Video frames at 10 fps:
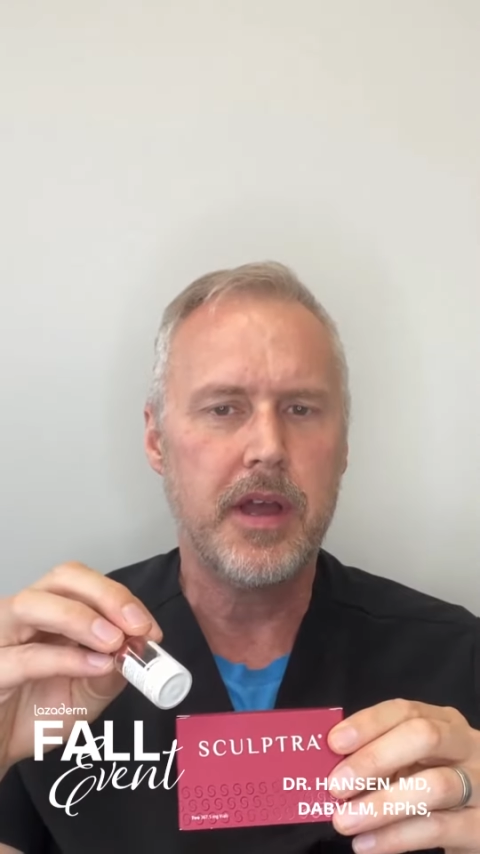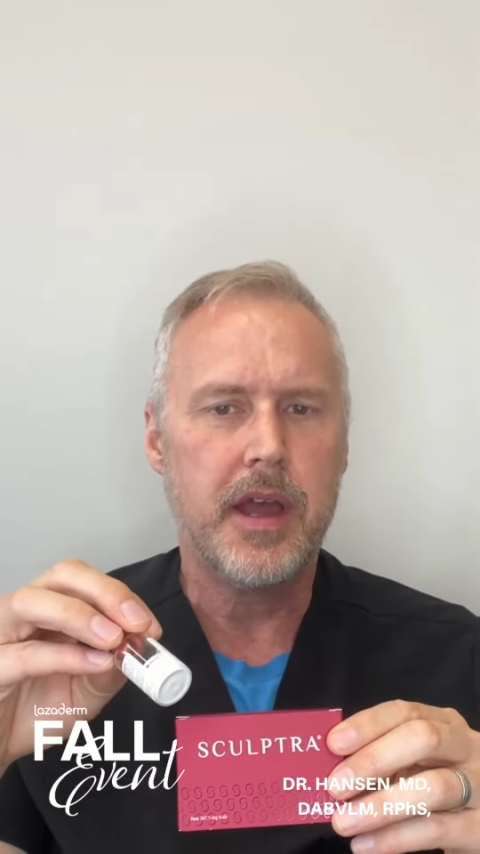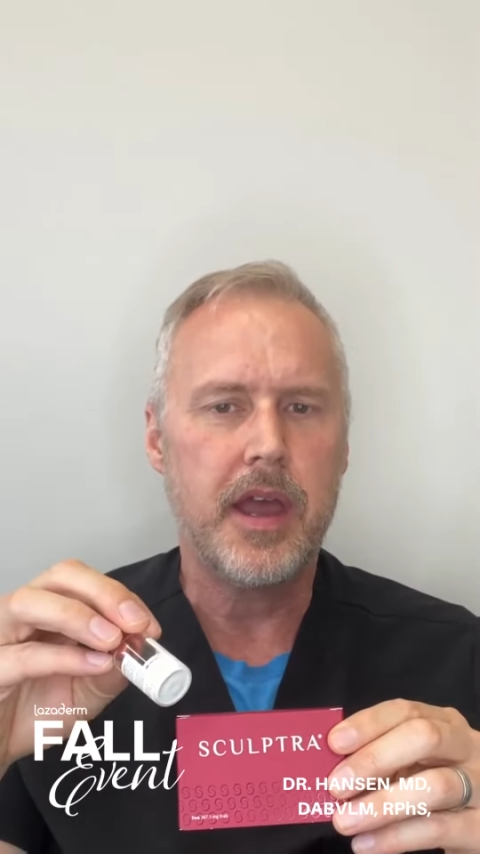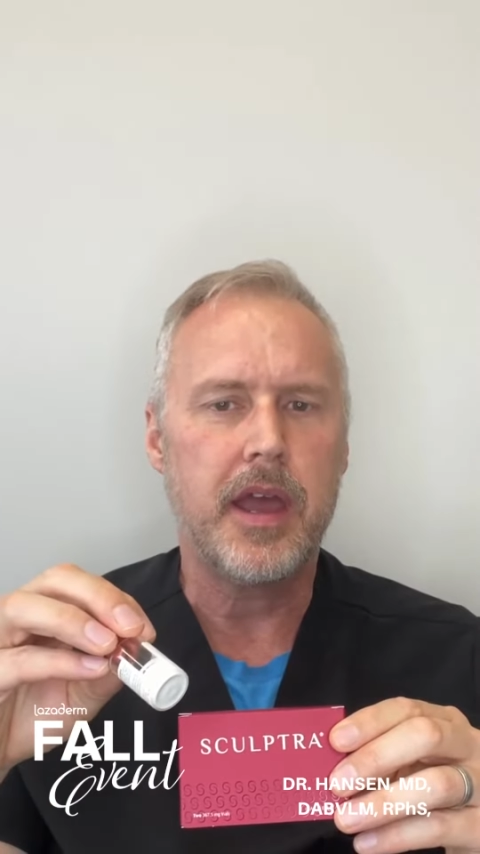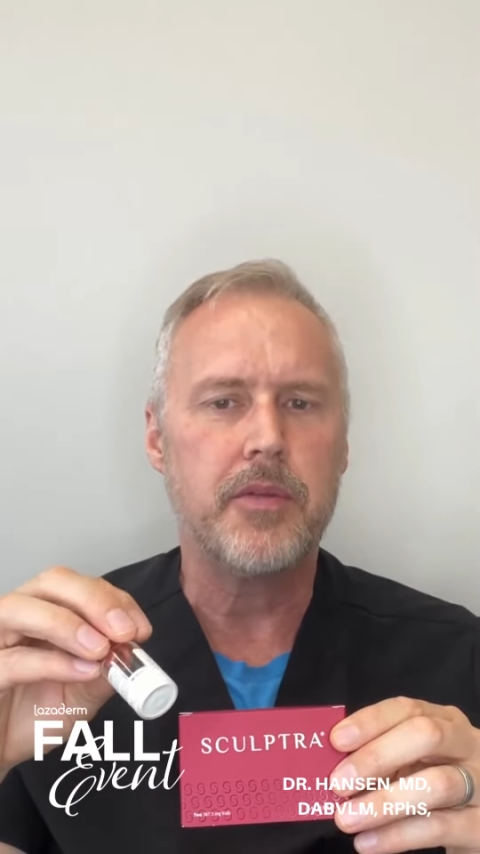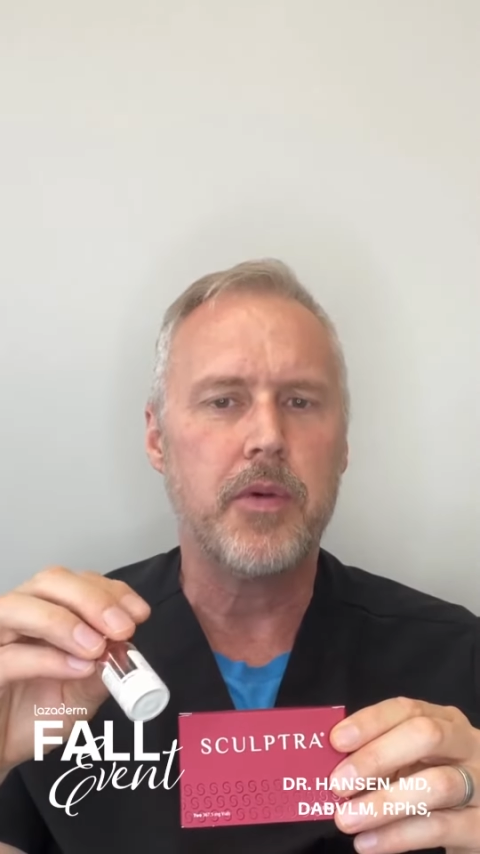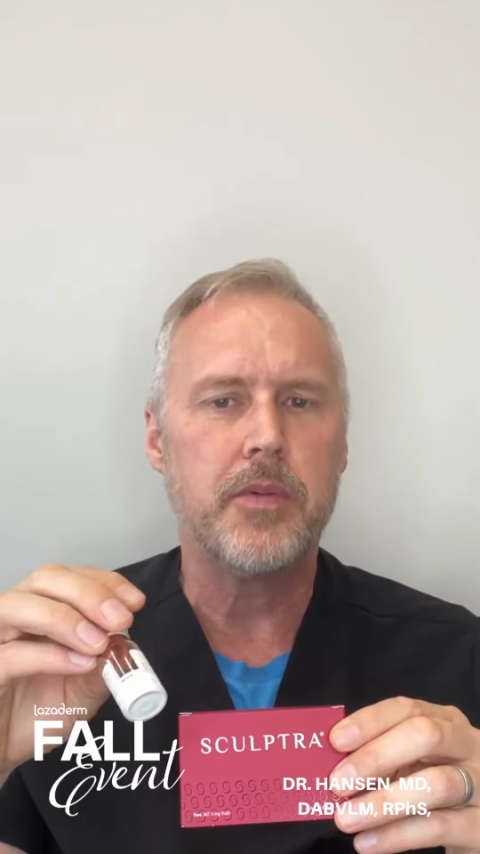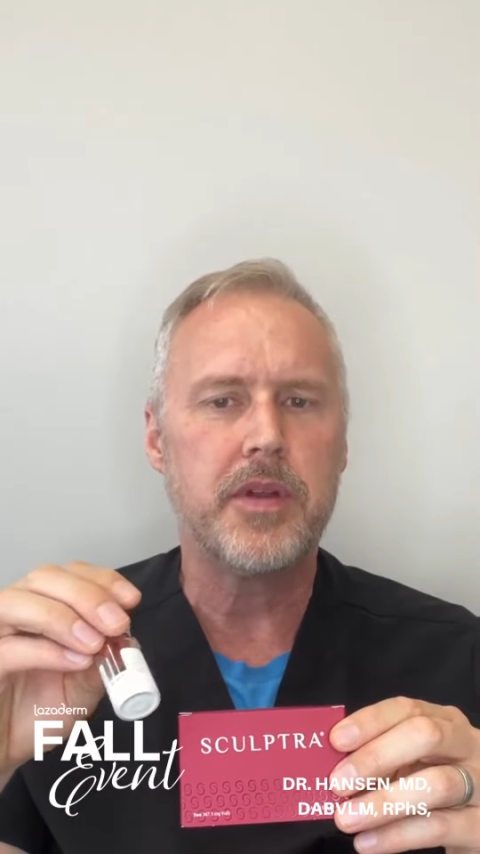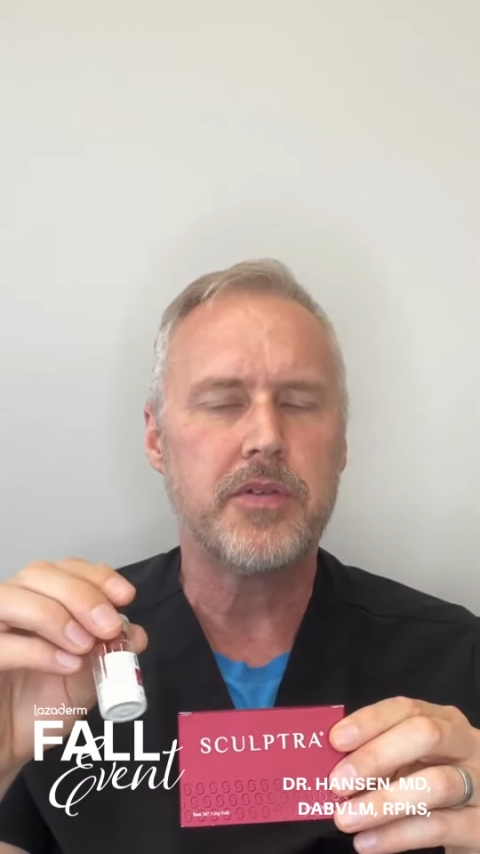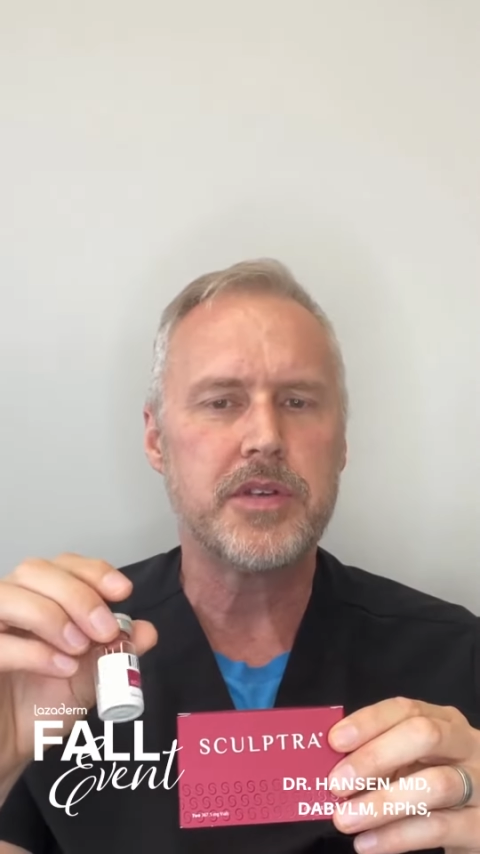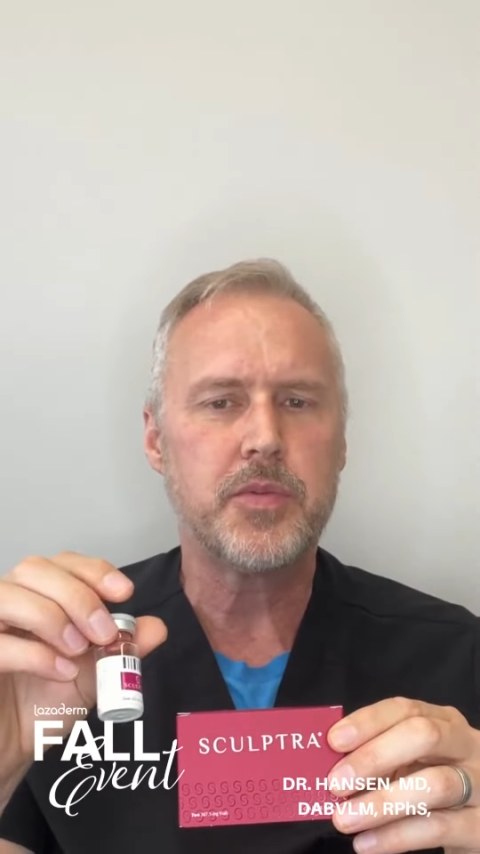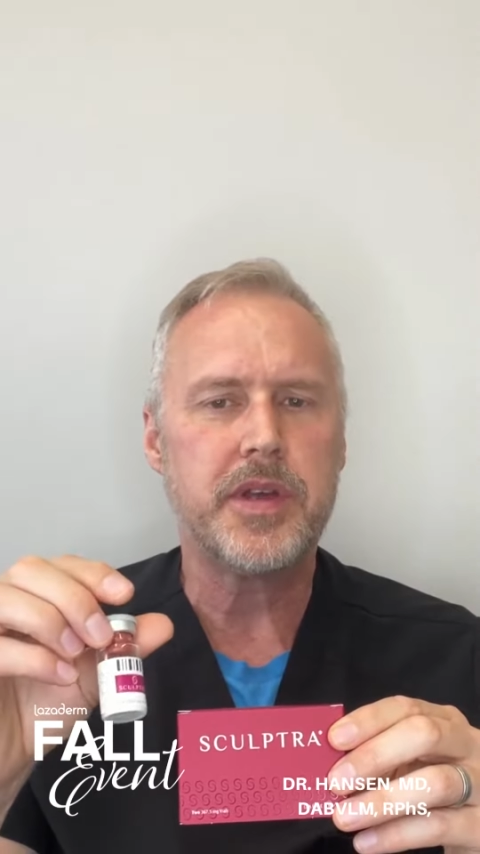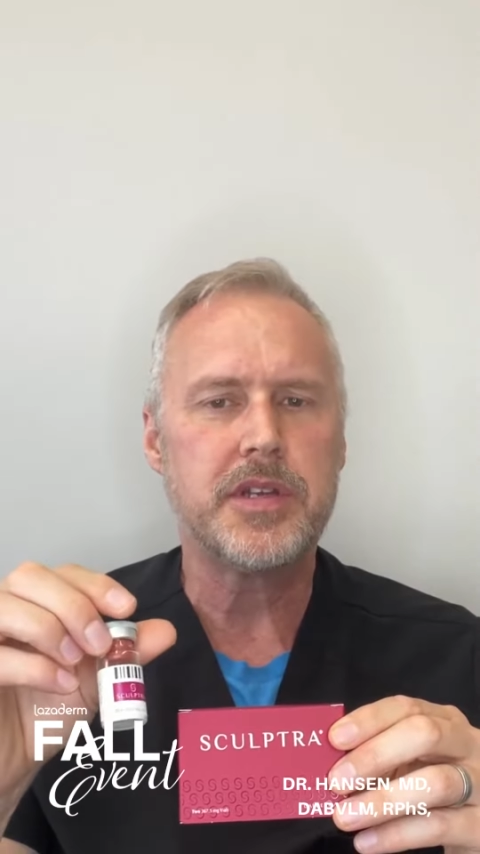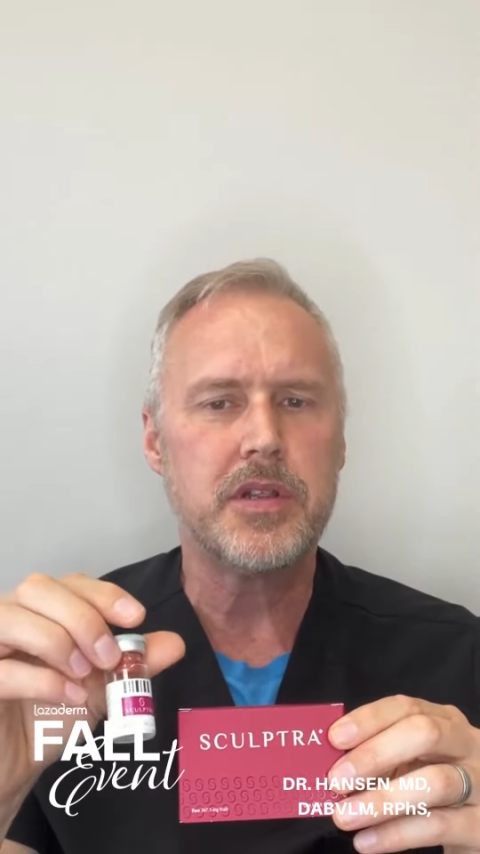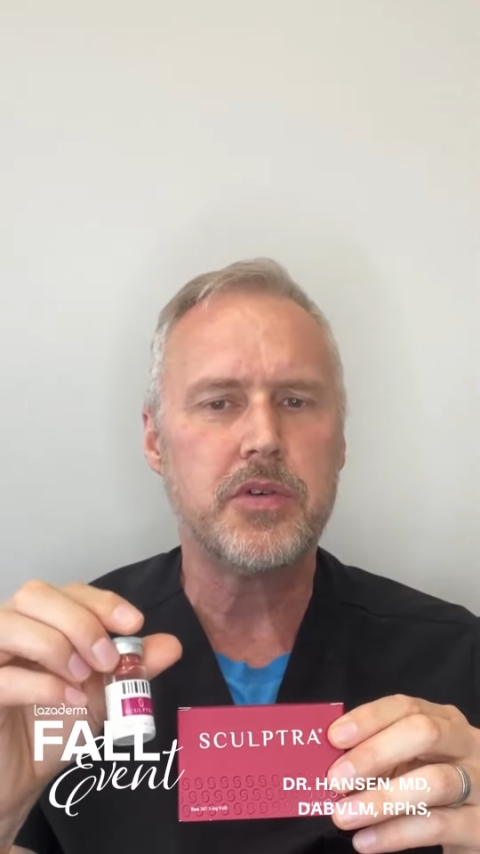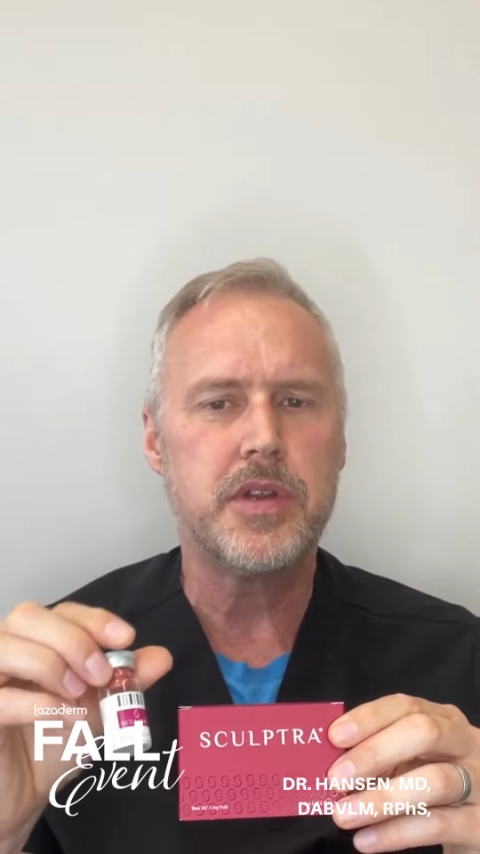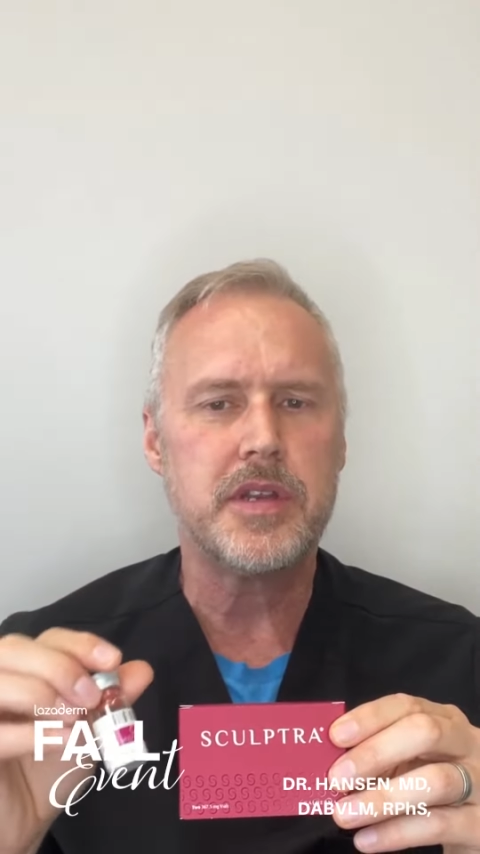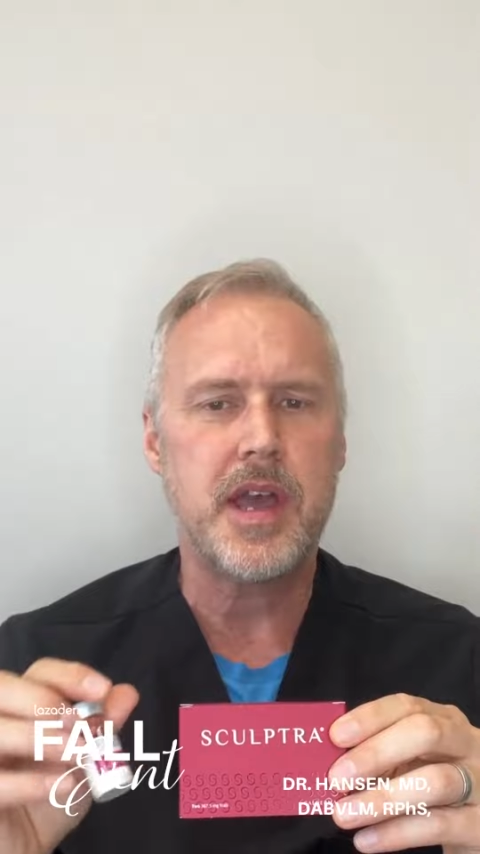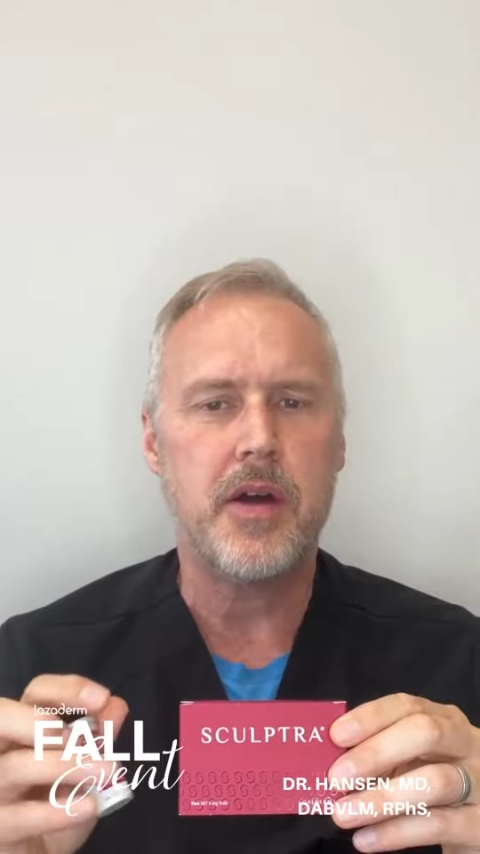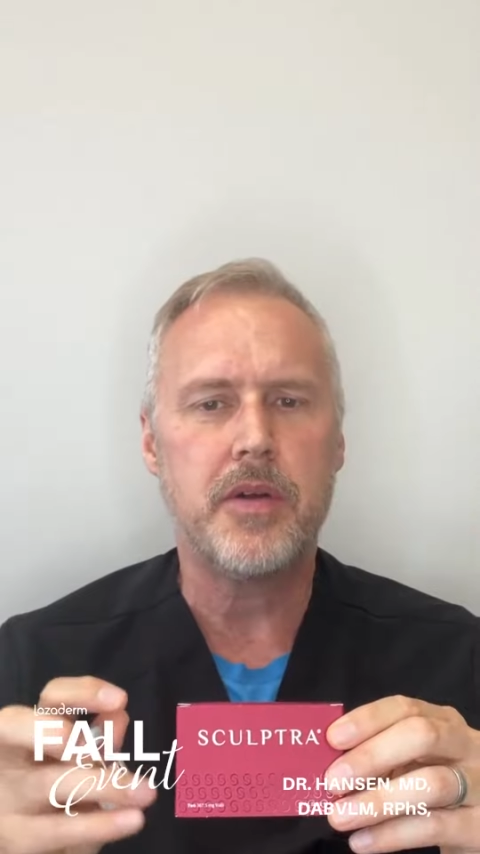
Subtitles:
and what we do is we dilute it down,